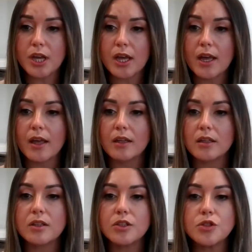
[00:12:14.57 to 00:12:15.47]
And
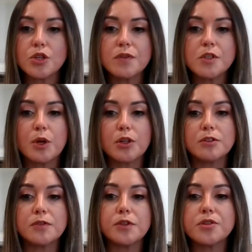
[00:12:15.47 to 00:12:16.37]
the service model
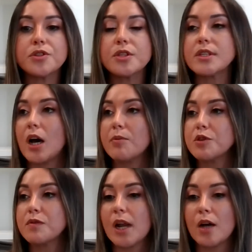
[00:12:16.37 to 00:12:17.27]
refers to the types
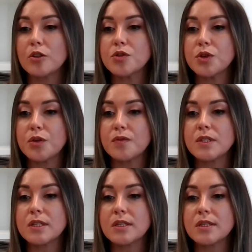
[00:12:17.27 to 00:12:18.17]
of cloud
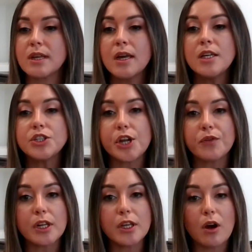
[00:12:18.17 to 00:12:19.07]
services
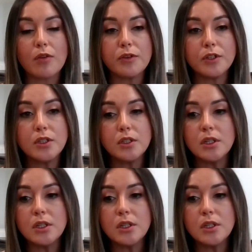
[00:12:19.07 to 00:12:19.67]
generally offered,